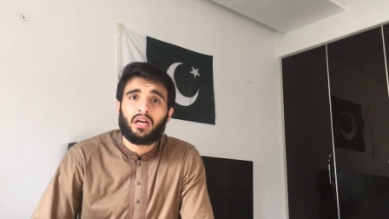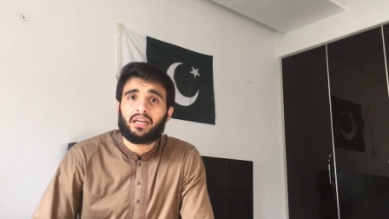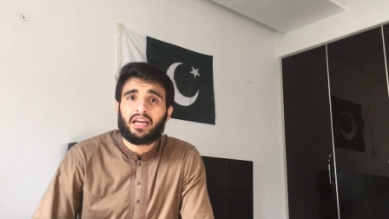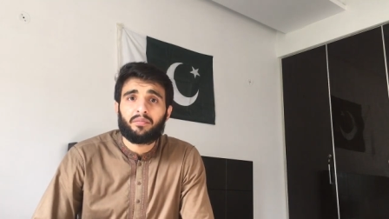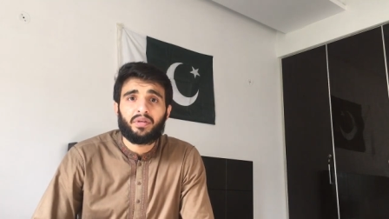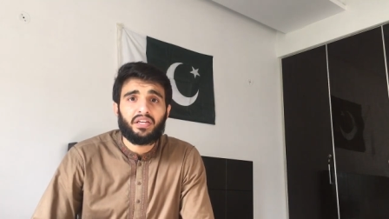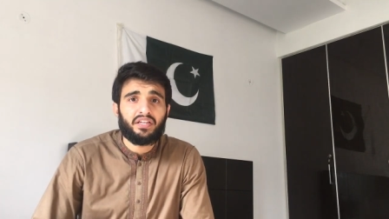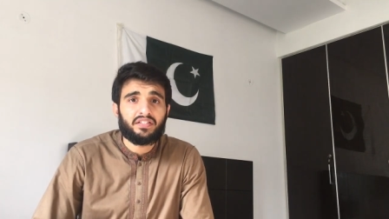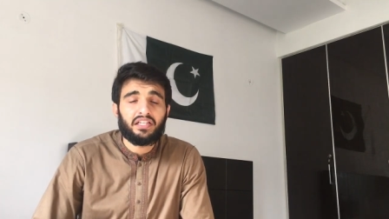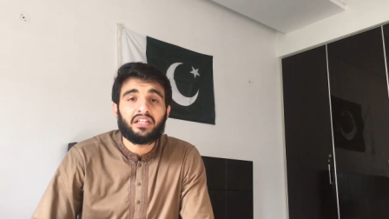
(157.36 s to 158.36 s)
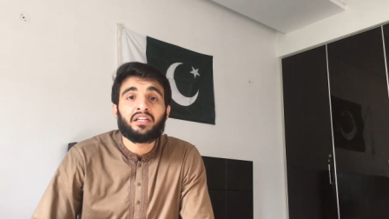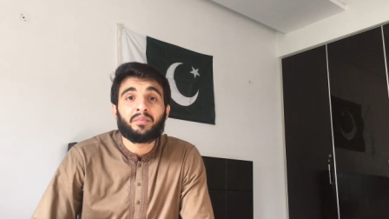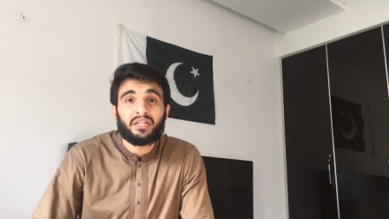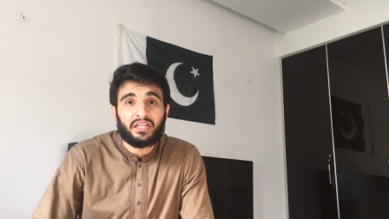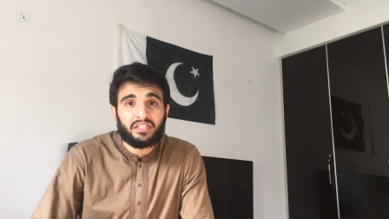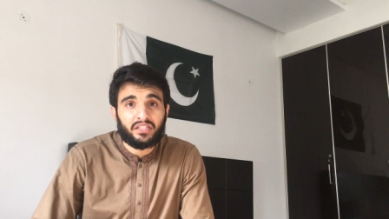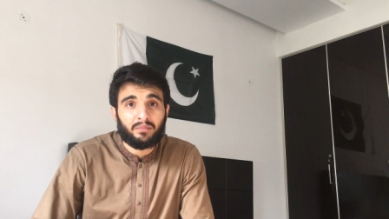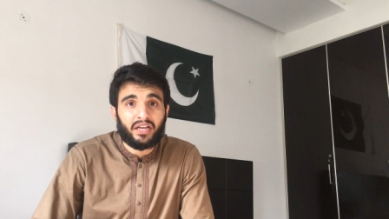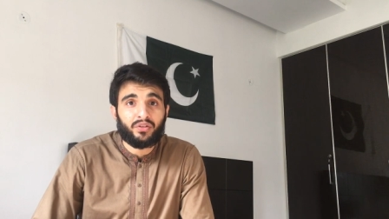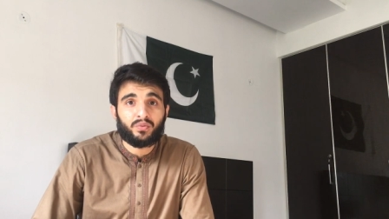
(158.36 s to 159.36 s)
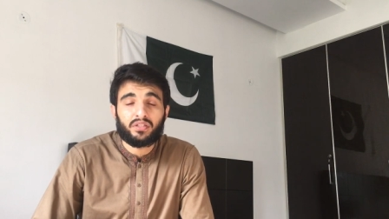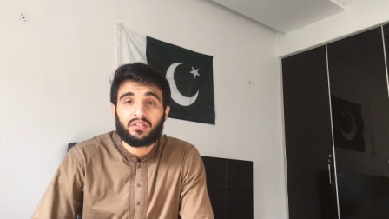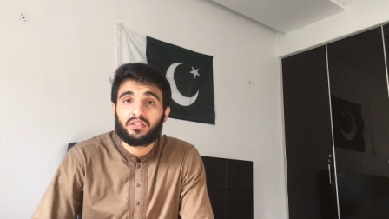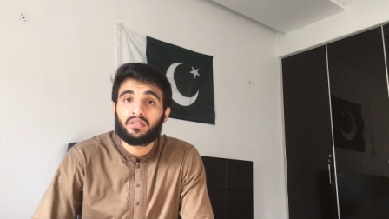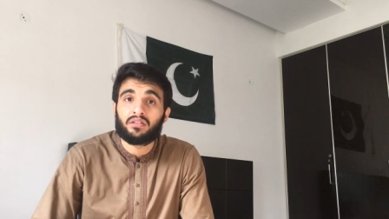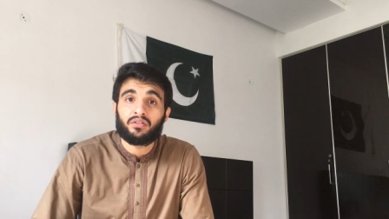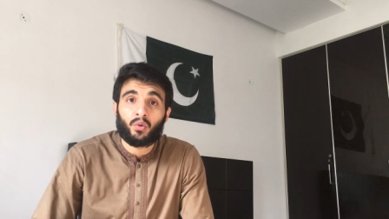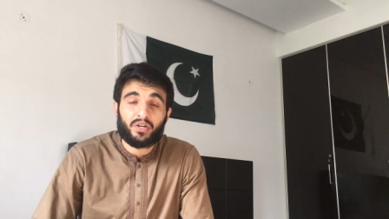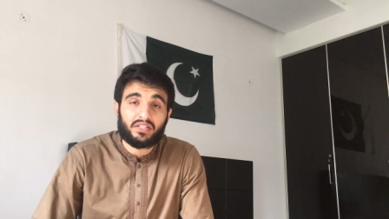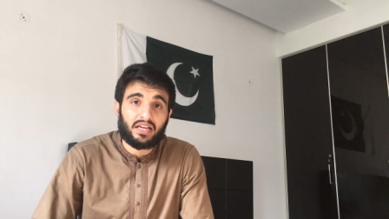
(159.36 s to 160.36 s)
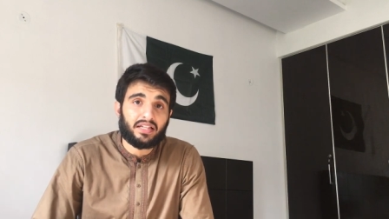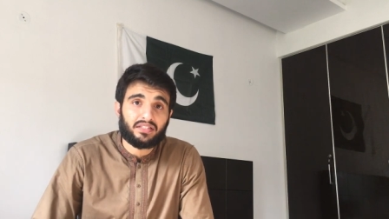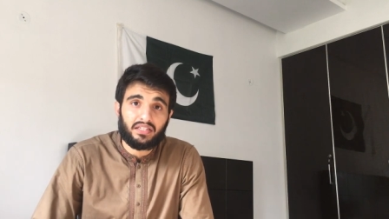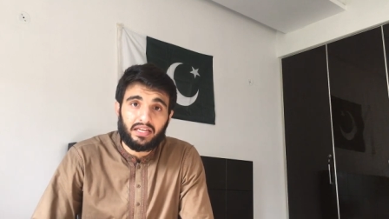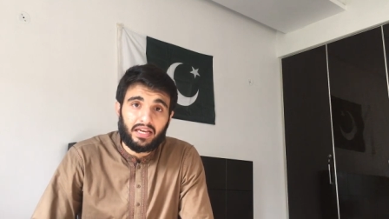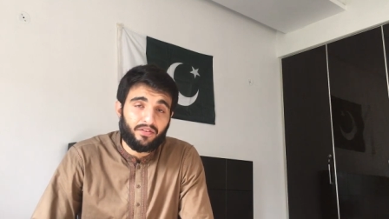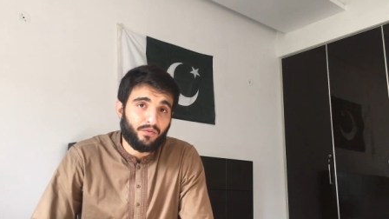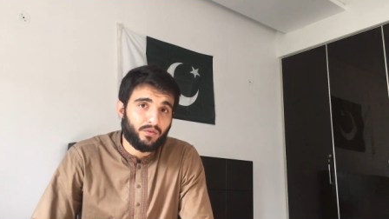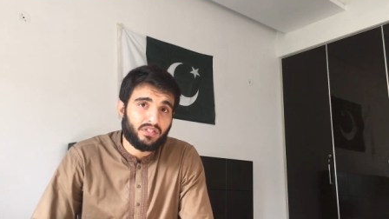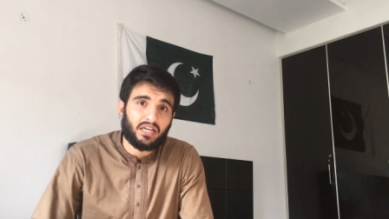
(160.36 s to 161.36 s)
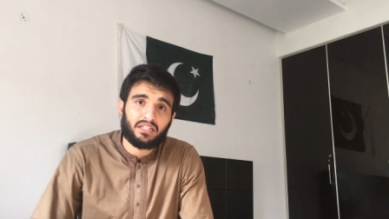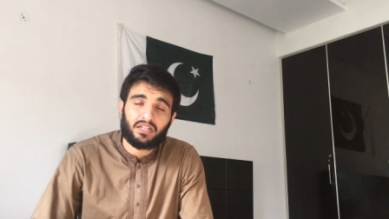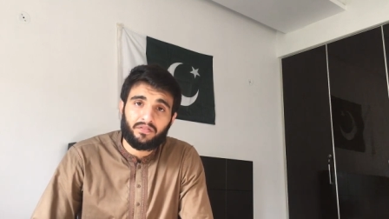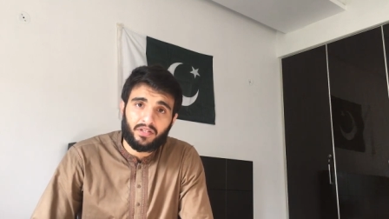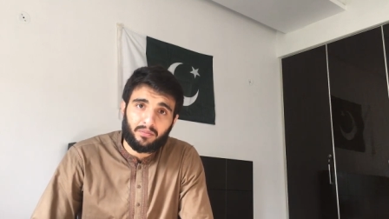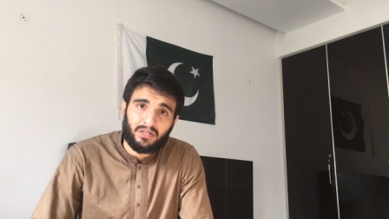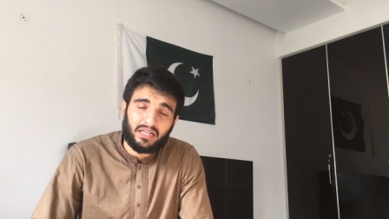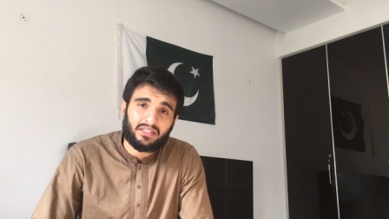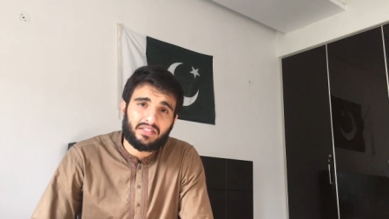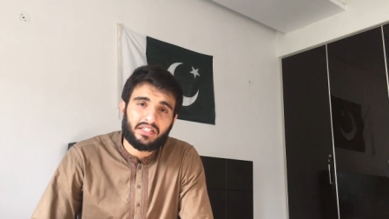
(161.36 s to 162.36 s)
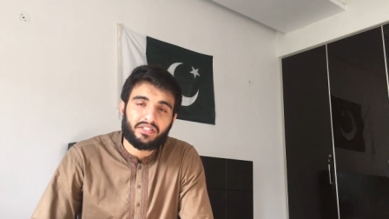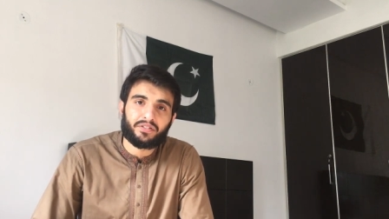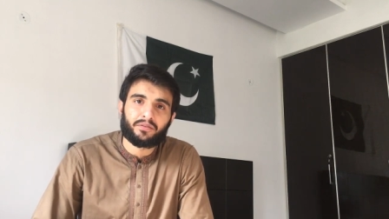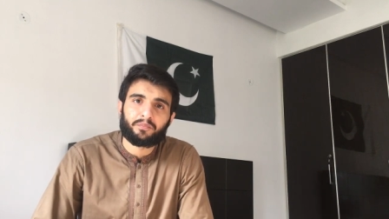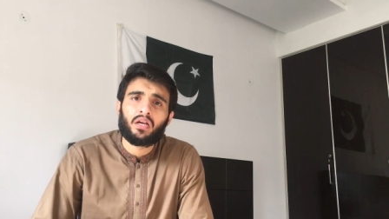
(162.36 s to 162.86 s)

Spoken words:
can be easily eliminated by using the noise-cancelling headphones that are available at the center.